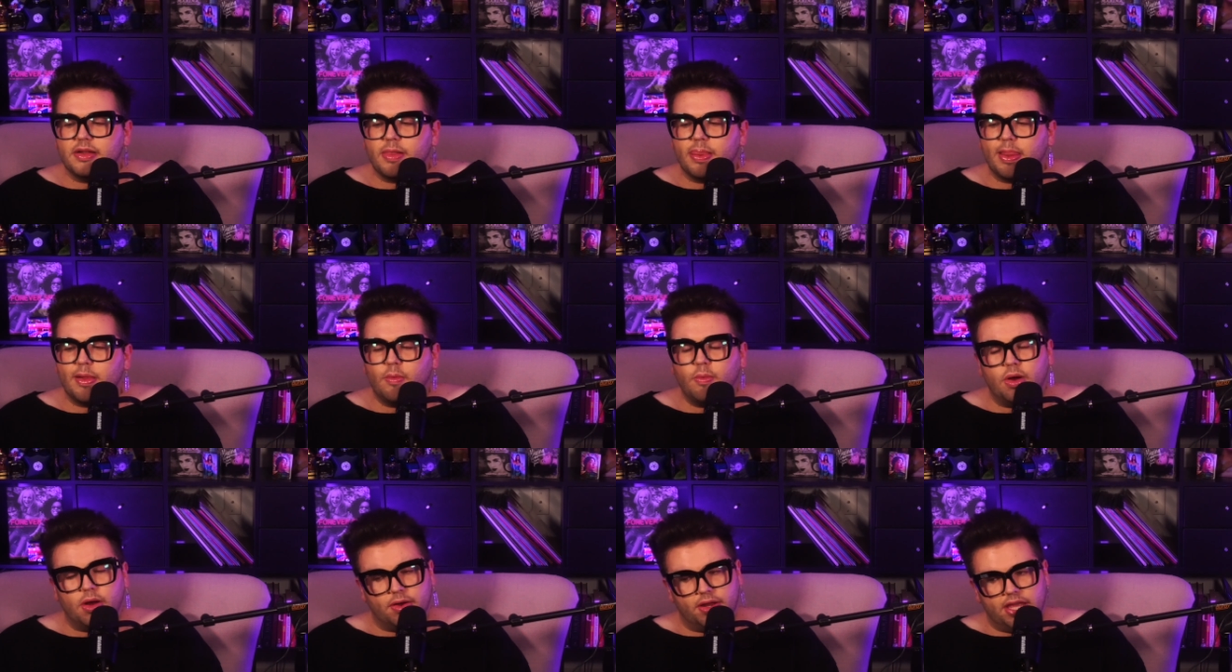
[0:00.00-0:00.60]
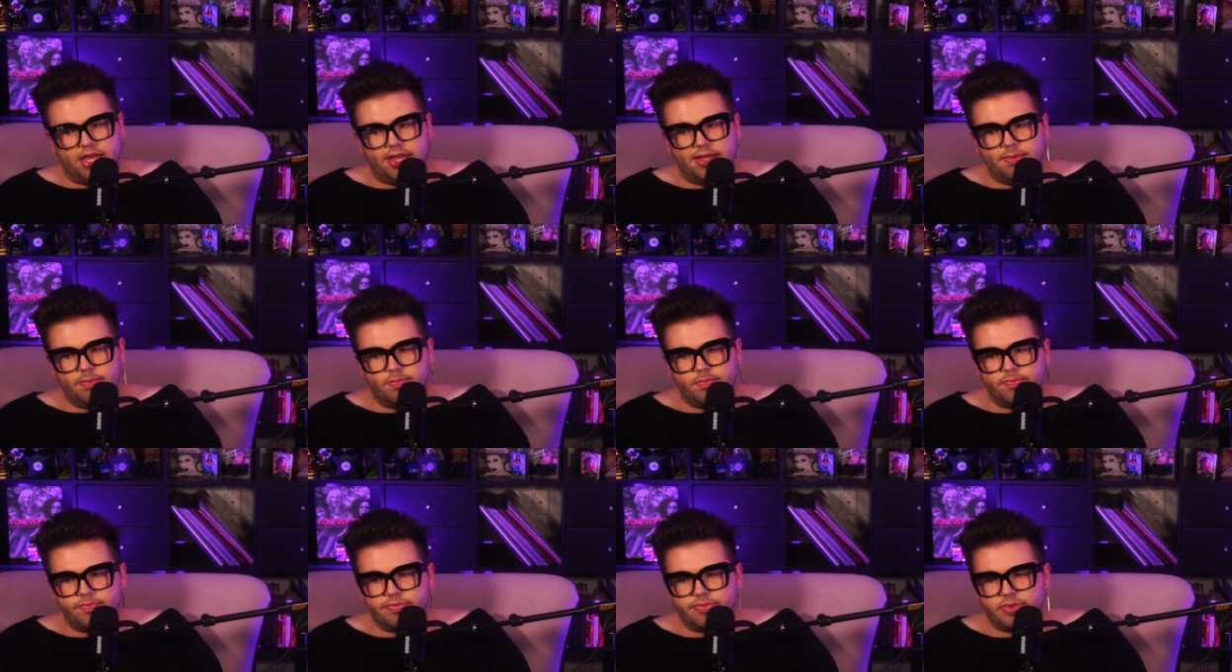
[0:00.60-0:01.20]
worry
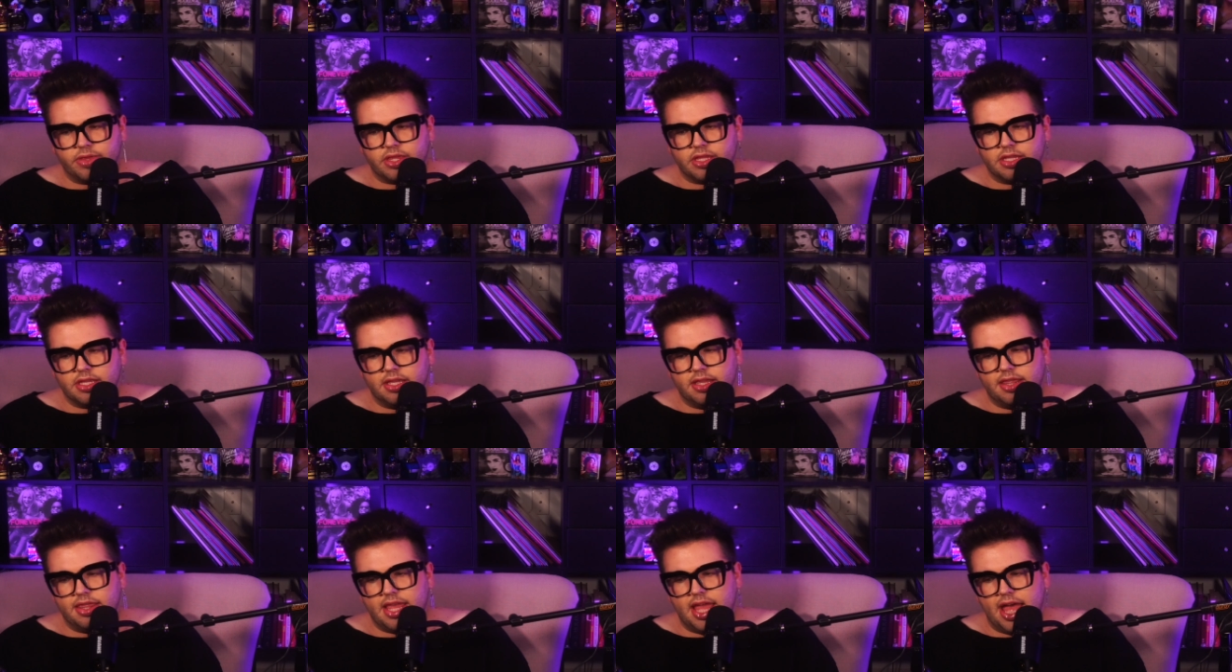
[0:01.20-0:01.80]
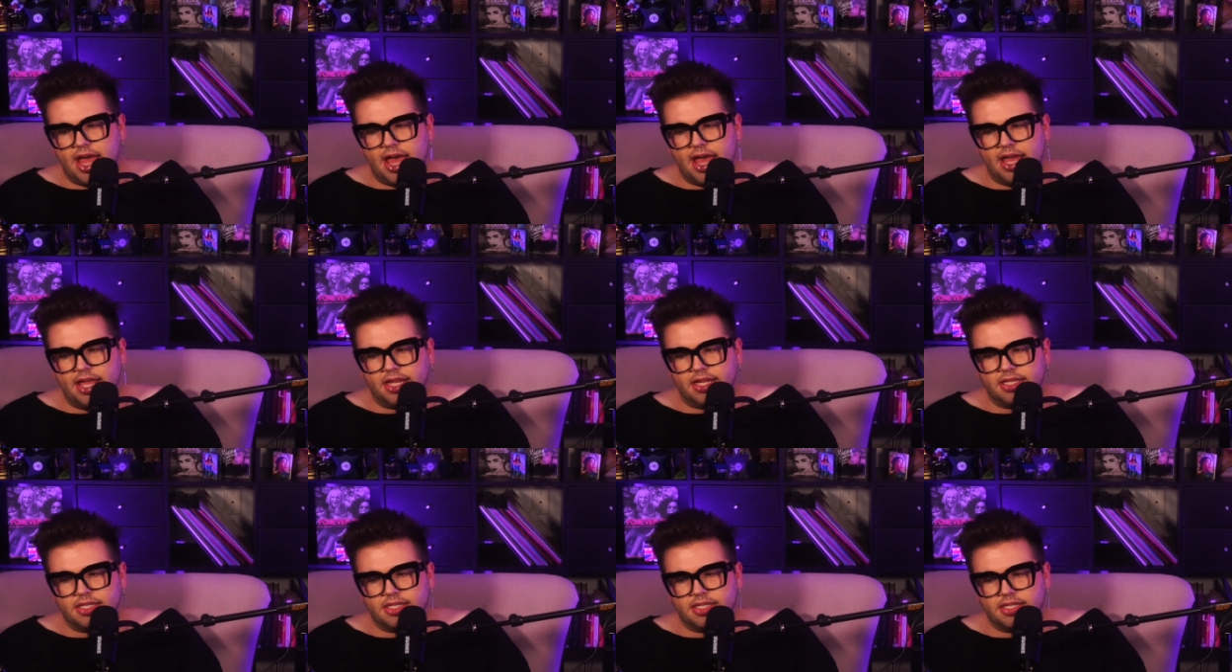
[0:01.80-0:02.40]

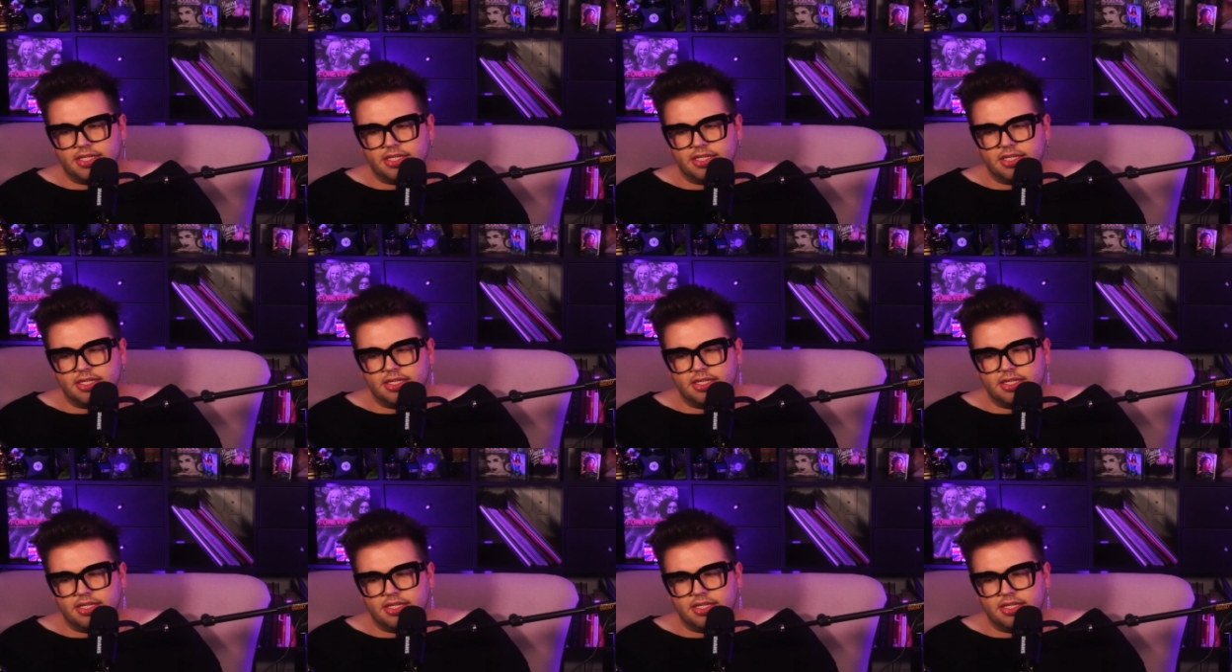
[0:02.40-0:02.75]
that